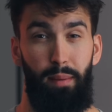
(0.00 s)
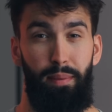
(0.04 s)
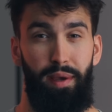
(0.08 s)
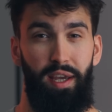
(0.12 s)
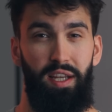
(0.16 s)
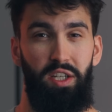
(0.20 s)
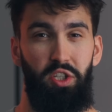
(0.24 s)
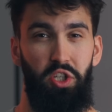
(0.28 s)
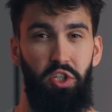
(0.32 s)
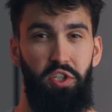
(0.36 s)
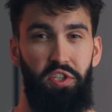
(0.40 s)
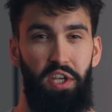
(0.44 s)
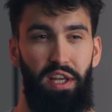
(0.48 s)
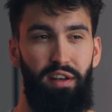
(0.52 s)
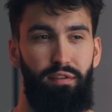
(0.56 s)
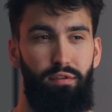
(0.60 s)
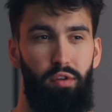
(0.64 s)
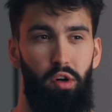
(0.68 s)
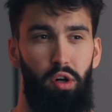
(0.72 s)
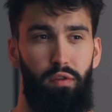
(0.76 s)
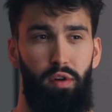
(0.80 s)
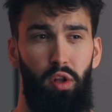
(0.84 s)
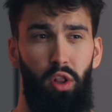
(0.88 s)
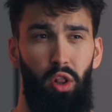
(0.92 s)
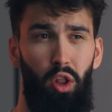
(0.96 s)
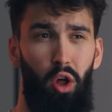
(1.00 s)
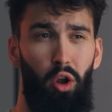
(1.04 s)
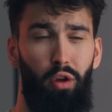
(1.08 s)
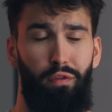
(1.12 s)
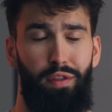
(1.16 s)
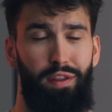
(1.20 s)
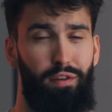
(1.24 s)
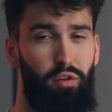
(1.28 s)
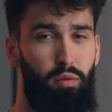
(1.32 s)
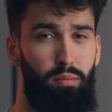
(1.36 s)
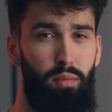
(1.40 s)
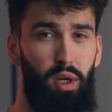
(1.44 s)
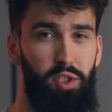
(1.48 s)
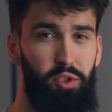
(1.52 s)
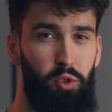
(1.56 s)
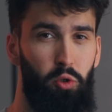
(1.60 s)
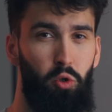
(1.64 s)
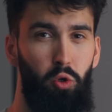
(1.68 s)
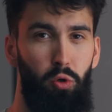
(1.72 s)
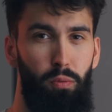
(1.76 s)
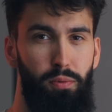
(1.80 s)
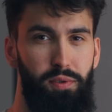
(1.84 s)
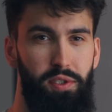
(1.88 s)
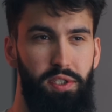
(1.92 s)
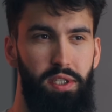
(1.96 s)
hip hinges involve a lot of different muscle
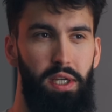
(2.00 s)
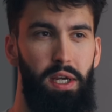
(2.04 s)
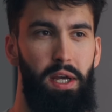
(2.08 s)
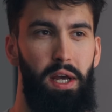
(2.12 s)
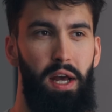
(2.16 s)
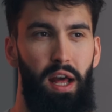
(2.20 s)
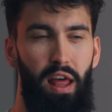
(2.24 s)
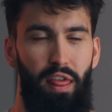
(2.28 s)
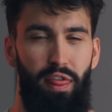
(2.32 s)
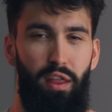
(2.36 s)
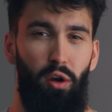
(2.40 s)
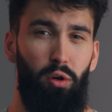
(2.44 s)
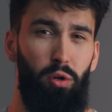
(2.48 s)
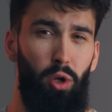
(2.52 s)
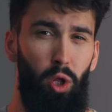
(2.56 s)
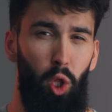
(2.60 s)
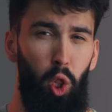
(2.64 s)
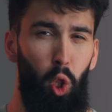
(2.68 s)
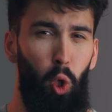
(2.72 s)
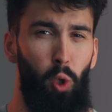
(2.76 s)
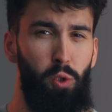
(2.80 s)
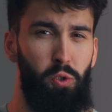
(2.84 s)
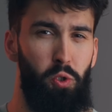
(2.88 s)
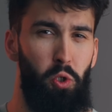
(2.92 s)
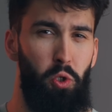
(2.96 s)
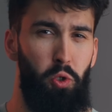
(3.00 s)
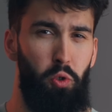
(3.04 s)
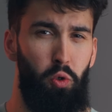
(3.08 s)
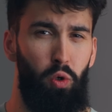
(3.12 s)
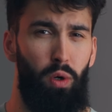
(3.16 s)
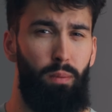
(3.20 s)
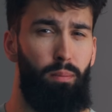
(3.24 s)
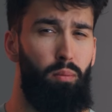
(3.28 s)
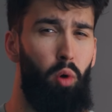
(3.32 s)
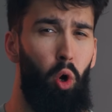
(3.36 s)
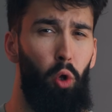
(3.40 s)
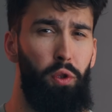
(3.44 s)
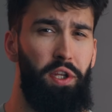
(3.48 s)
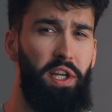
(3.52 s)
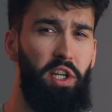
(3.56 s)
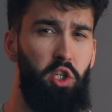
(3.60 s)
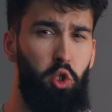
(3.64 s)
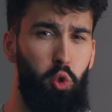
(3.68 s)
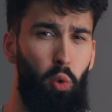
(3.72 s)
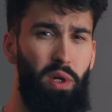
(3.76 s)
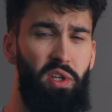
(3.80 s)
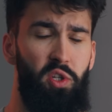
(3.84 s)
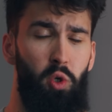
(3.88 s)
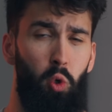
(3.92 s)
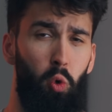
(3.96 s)
groups, they're closer to a
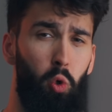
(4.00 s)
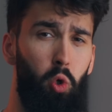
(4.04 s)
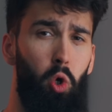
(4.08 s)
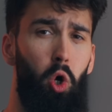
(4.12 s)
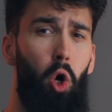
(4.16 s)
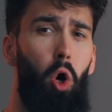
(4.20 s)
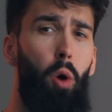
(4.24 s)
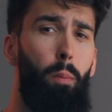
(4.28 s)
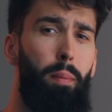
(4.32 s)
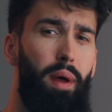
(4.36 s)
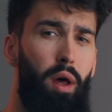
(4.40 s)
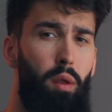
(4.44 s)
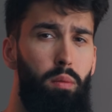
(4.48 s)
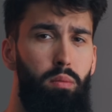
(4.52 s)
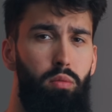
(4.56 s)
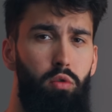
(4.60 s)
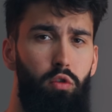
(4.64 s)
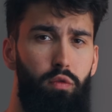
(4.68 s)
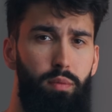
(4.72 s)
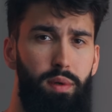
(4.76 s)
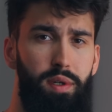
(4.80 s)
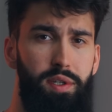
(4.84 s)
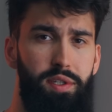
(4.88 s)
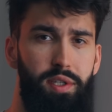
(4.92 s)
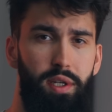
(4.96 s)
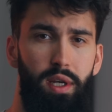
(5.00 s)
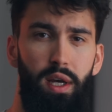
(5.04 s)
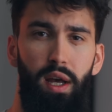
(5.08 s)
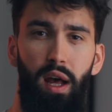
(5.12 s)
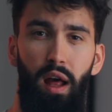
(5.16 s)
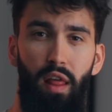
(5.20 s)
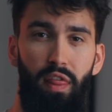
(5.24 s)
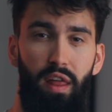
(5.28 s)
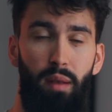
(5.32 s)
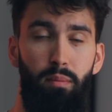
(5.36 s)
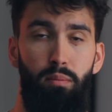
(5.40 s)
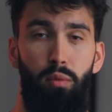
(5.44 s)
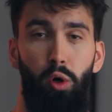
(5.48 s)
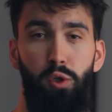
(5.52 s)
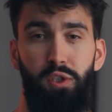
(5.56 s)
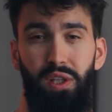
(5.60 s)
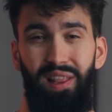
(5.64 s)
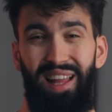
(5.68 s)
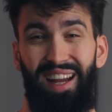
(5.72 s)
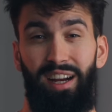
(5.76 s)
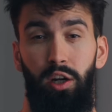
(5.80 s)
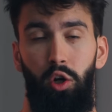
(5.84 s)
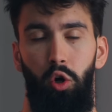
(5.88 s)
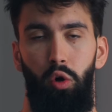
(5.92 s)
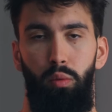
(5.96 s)
multi-joint or compound movement than
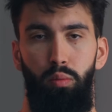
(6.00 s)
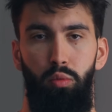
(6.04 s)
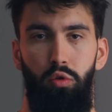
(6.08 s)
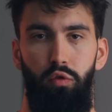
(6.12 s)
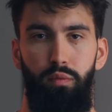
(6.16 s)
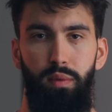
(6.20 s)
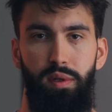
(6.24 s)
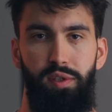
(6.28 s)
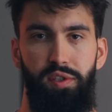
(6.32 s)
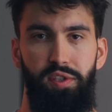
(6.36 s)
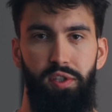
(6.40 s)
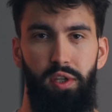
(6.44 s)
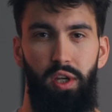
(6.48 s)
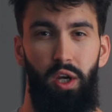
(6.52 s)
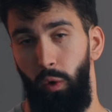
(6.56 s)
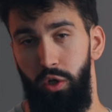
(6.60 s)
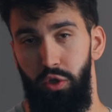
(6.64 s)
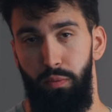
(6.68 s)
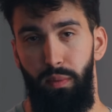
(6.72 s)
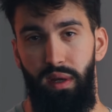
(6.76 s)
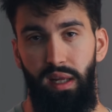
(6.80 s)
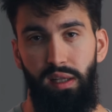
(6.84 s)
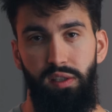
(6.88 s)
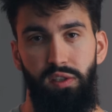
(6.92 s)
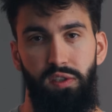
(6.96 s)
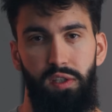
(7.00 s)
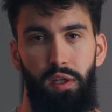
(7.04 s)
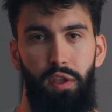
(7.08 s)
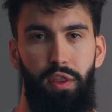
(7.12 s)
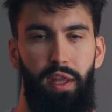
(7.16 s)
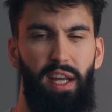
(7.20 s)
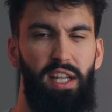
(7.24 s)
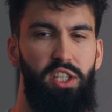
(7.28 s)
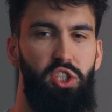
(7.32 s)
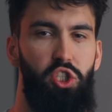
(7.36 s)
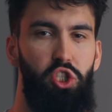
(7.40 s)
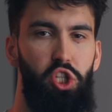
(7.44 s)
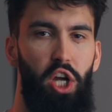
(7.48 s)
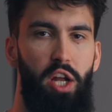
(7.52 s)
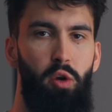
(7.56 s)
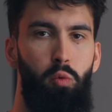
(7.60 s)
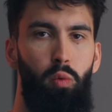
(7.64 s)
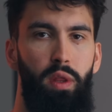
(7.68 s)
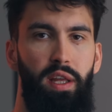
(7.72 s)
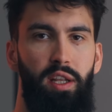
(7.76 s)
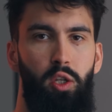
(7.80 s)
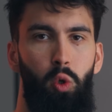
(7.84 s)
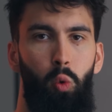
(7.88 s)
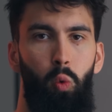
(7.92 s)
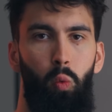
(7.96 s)
most leg curl movements, which means that they
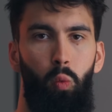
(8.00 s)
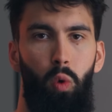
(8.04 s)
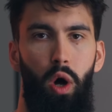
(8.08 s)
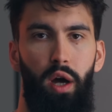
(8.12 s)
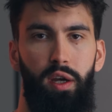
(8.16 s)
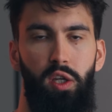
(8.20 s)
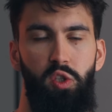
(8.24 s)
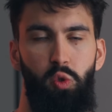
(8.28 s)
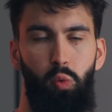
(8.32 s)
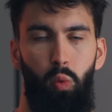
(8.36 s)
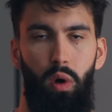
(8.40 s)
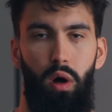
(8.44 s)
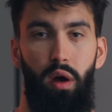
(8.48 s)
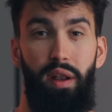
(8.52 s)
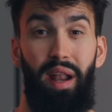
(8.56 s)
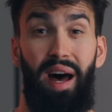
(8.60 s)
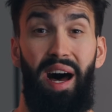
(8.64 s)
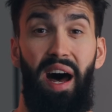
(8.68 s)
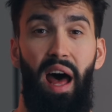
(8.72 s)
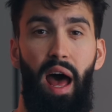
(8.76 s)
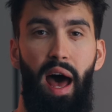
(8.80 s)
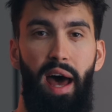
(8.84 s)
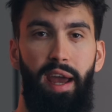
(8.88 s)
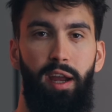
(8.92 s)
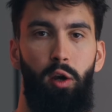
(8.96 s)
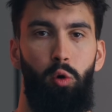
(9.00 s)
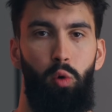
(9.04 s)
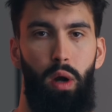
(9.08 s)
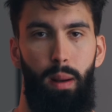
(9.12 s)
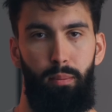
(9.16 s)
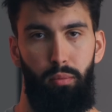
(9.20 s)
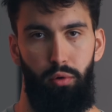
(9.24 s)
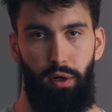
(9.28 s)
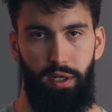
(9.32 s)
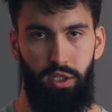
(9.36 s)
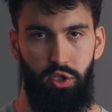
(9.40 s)
generally don't work as well in higher rep